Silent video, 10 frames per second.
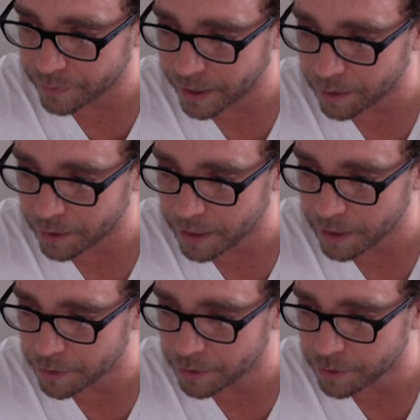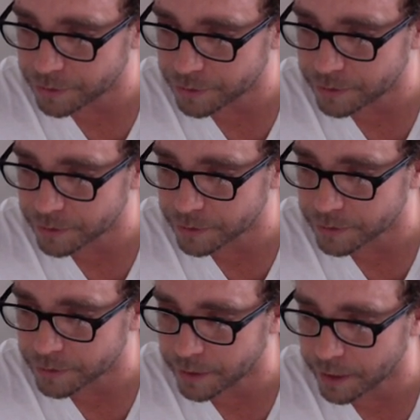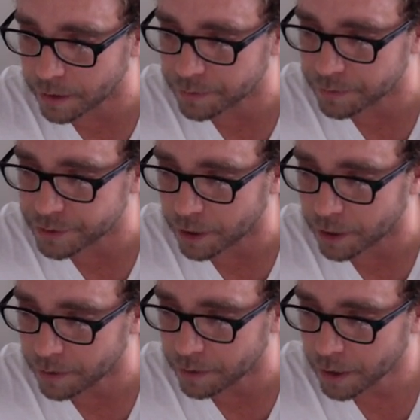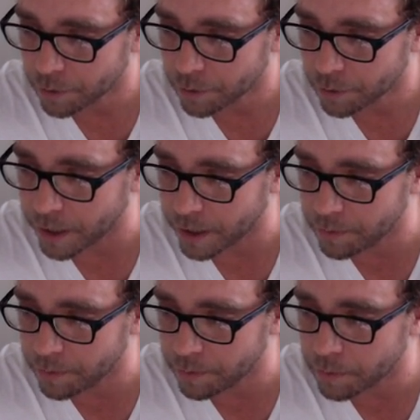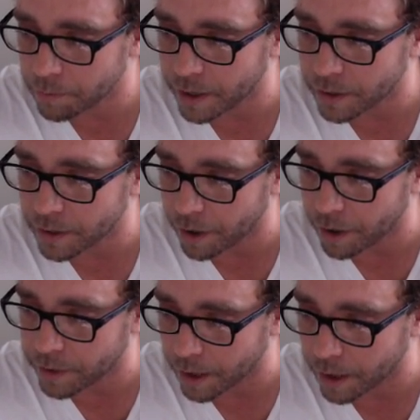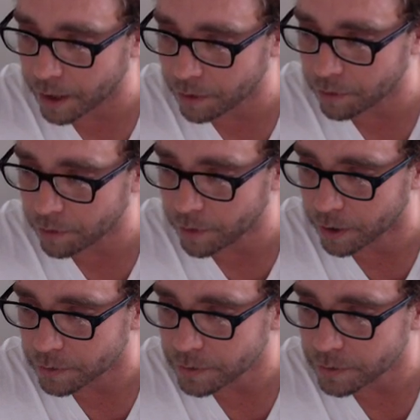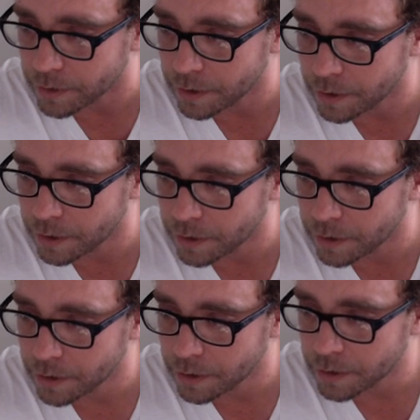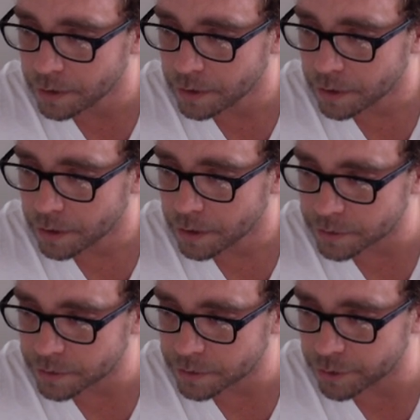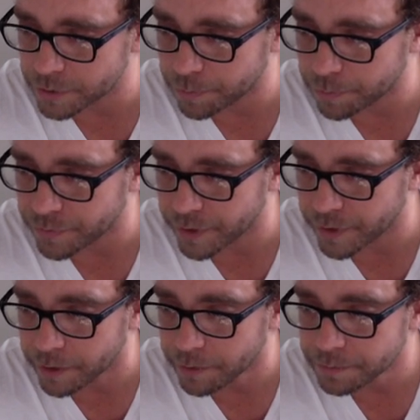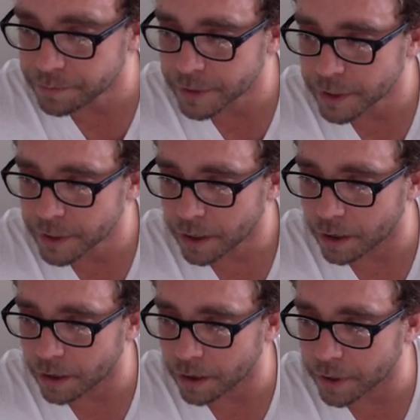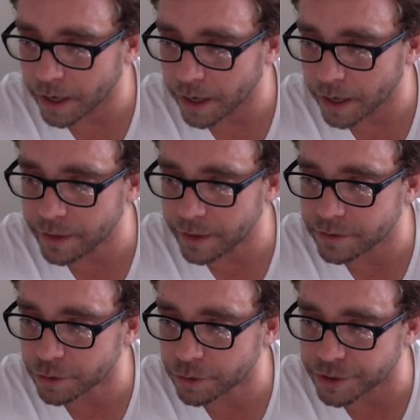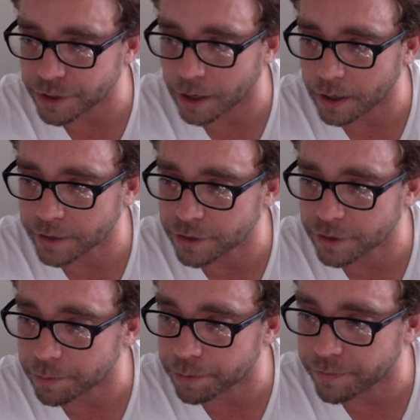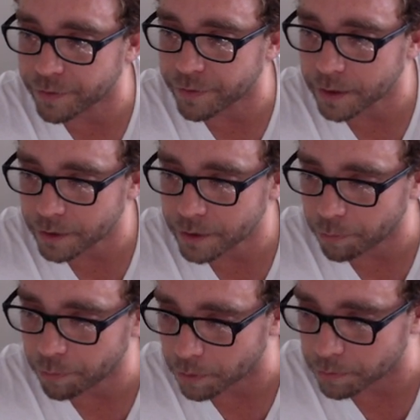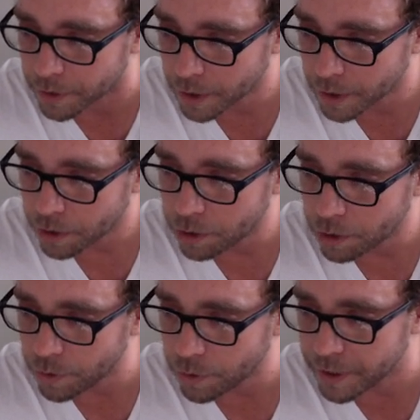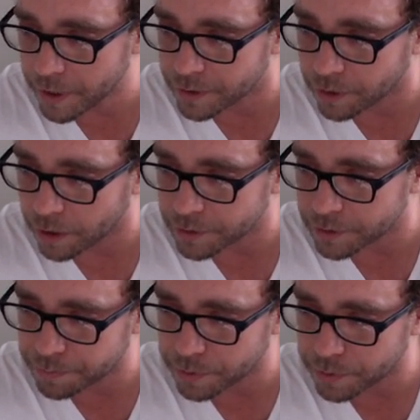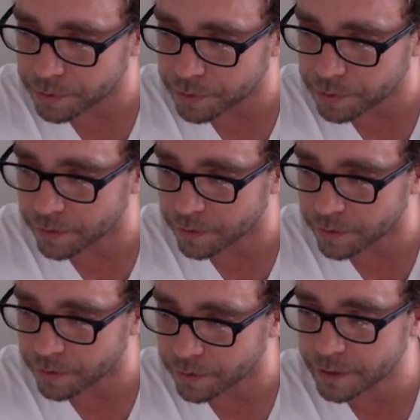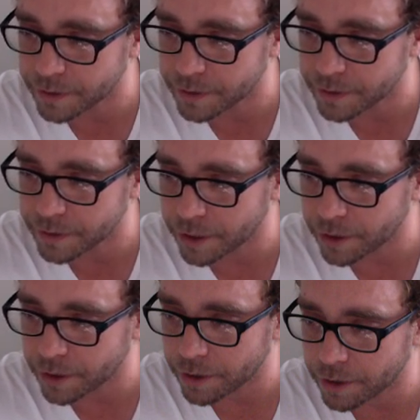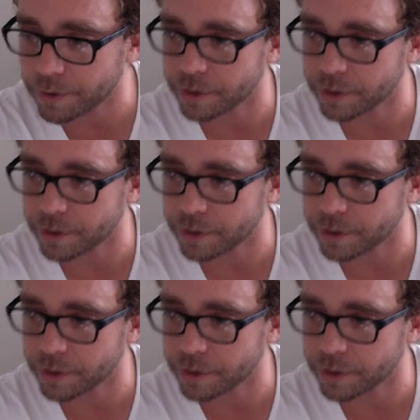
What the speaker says: that meme you did of Sean when he got hit by the bottle cap. LOL. Something to do with Sports Fury. Anything that has to do with Sean is usually pretty funny. No problem. Who would the Dodgers play in the division? Who would the